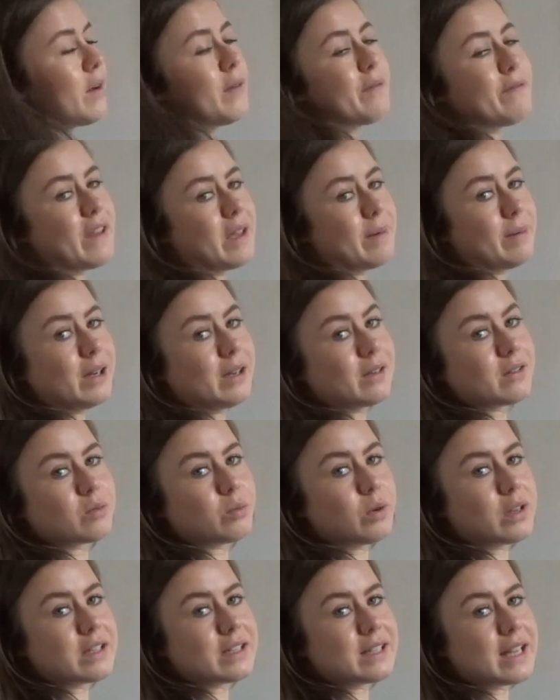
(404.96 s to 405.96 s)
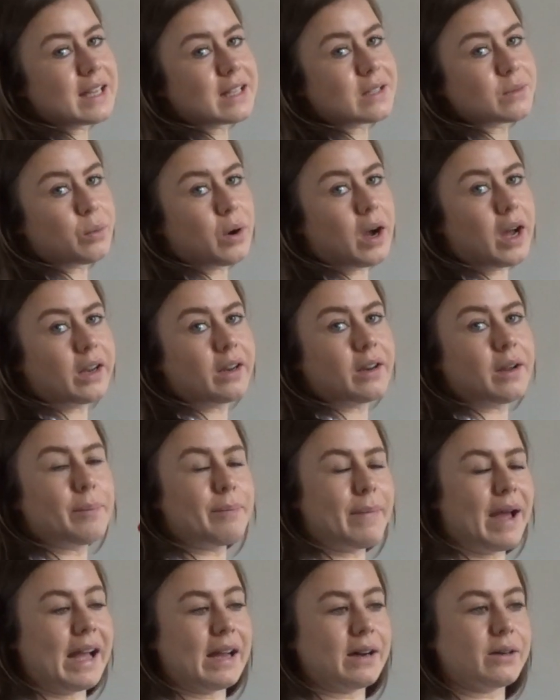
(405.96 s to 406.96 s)
females 161,
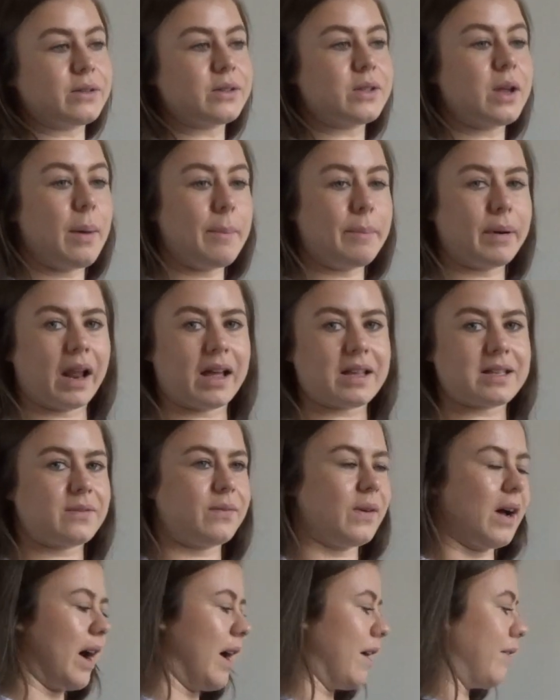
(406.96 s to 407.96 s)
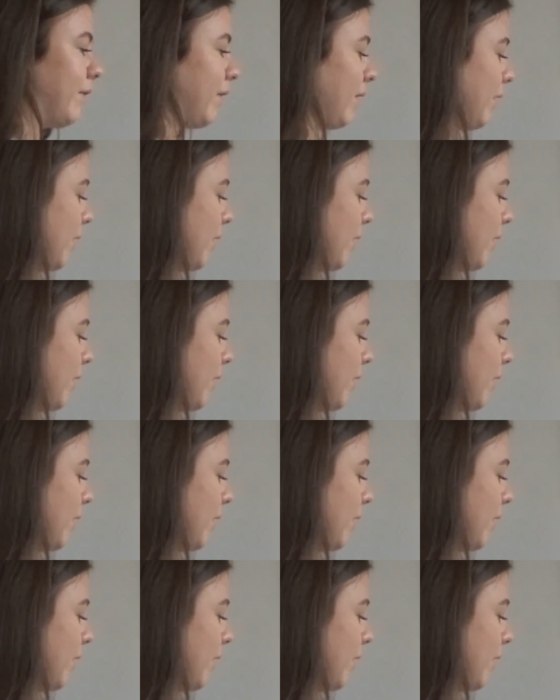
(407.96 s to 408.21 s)
males plus 5.